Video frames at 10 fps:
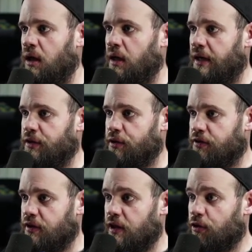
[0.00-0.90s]
And you can
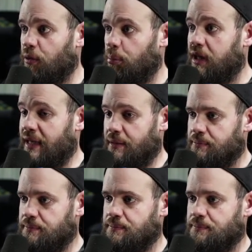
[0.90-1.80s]
see here's the plate.
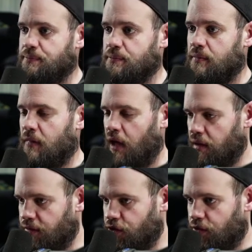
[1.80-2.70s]
And
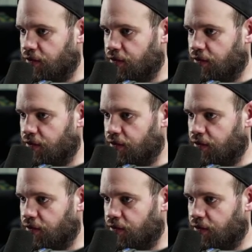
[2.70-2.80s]
let's just